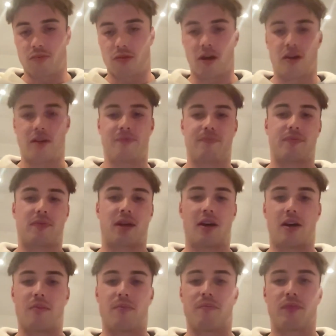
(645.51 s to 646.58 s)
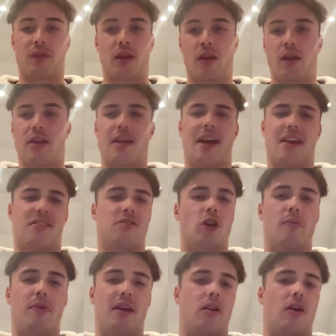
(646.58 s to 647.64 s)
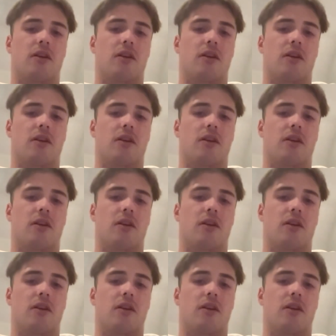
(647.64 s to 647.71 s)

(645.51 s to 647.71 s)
but yeah, it's so big.